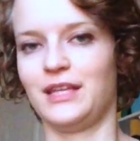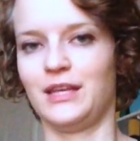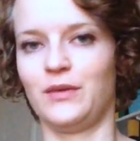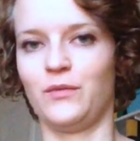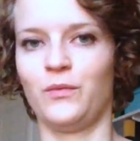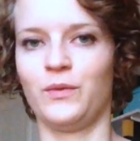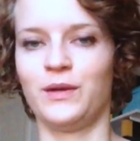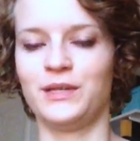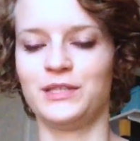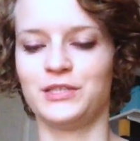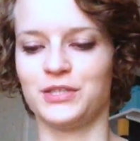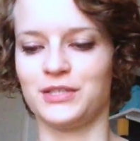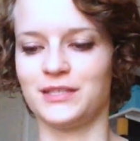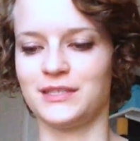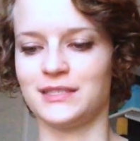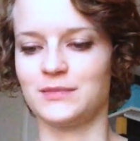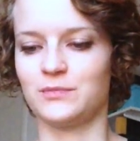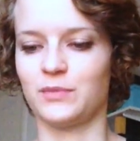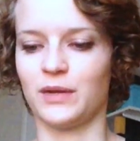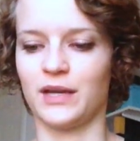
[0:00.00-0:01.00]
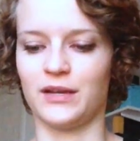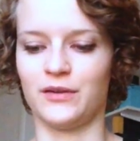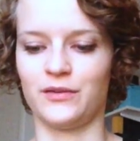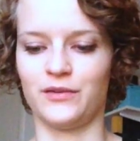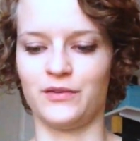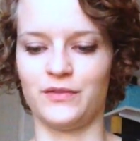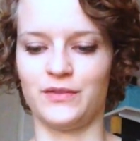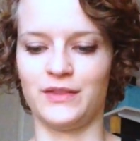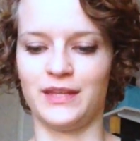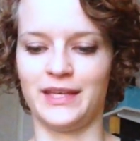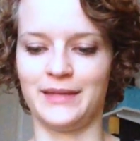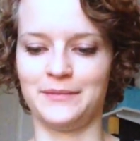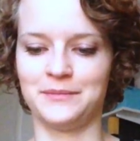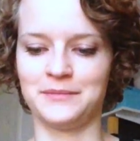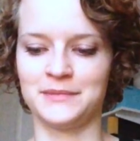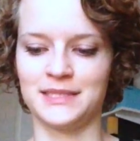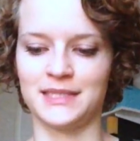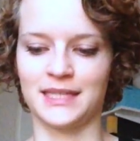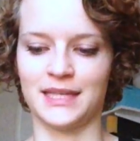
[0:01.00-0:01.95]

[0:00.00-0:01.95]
winter-inspired themes,